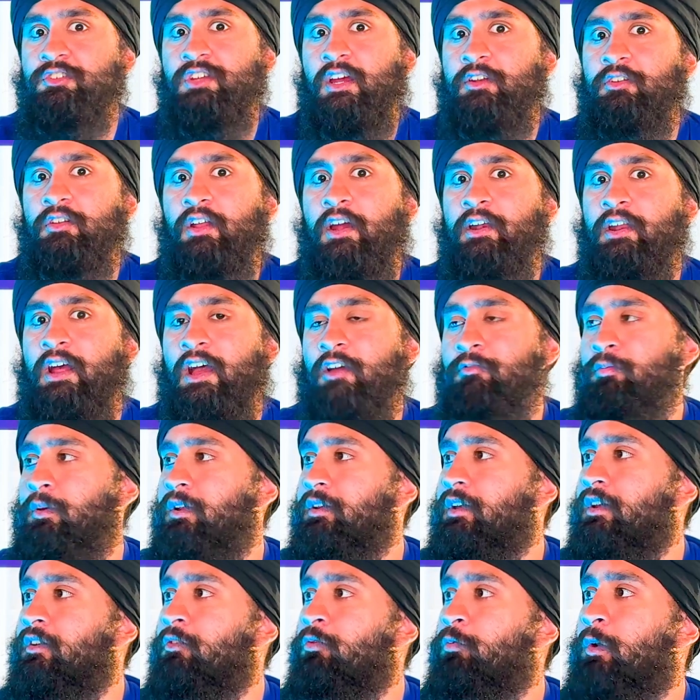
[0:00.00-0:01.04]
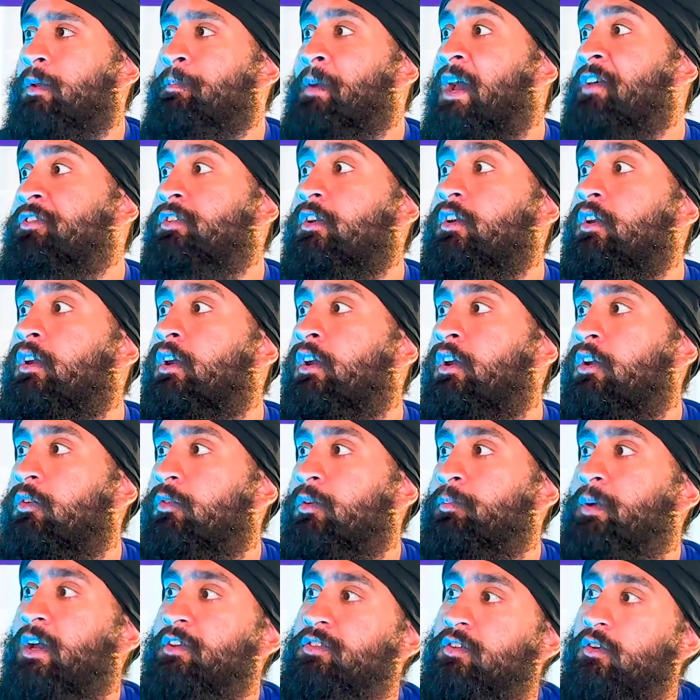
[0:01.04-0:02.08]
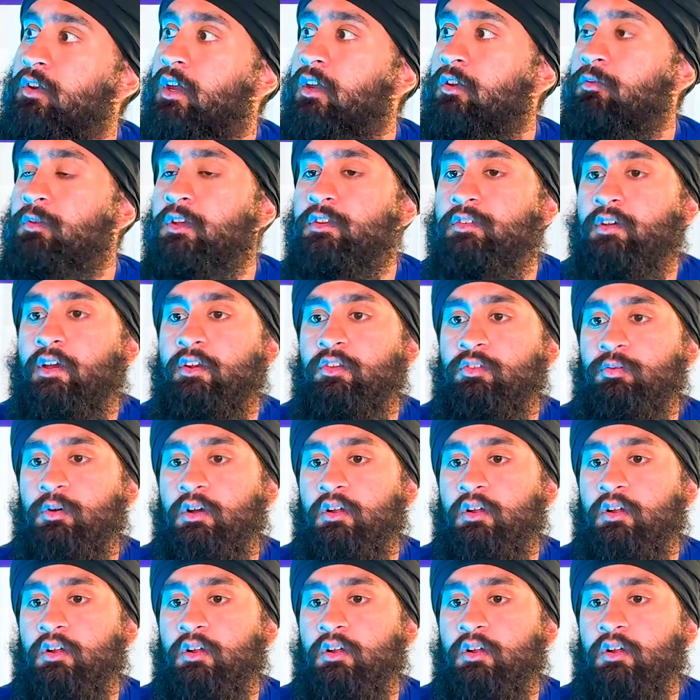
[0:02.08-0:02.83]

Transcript: that to 9.5 million. With Besser getting re-signed as well.